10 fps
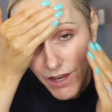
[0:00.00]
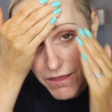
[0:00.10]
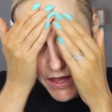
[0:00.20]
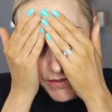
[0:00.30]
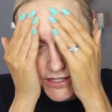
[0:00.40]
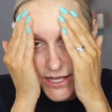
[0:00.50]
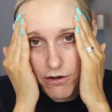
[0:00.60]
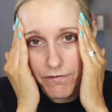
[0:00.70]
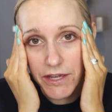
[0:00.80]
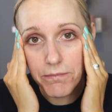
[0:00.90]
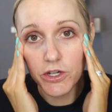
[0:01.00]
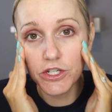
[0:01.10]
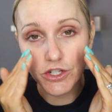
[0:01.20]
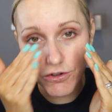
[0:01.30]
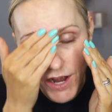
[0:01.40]
then the CeraVe
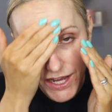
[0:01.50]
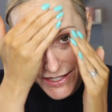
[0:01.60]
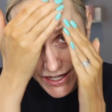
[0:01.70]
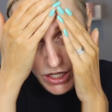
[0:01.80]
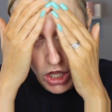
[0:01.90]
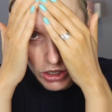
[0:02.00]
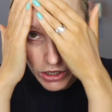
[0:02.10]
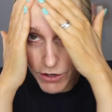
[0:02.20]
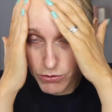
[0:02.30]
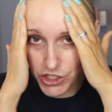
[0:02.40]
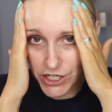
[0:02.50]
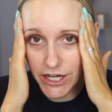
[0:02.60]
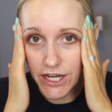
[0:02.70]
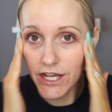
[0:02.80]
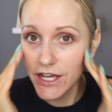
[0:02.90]
Moisturising
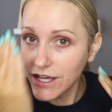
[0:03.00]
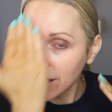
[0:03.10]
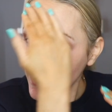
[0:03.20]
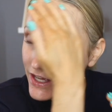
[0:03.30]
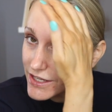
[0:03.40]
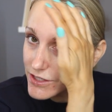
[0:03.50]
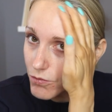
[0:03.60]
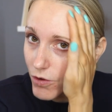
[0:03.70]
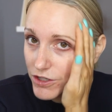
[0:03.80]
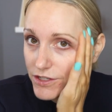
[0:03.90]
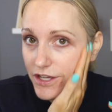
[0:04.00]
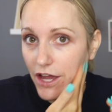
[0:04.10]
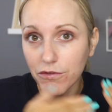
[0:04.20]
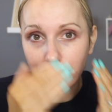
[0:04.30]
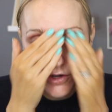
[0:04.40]
Lotion is the one to
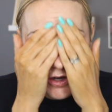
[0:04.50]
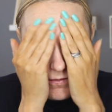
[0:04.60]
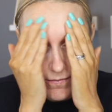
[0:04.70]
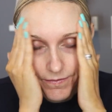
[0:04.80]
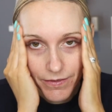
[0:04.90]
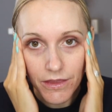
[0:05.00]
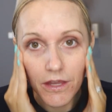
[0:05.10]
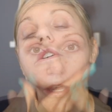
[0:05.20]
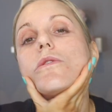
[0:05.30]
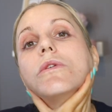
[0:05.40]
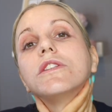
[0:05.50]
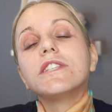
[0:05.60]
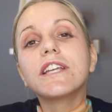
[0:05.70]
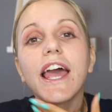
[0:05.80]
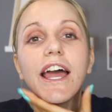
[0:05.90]
go for.
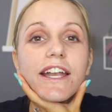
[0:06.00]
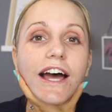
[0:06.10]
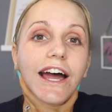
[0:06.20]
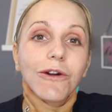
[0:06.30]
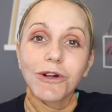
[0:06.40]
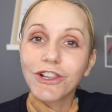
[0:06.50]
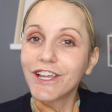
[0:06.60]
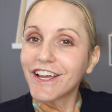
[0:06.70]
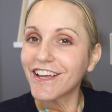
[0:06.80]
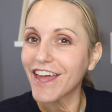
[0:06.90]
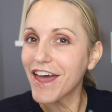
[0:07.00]
Once again, I will link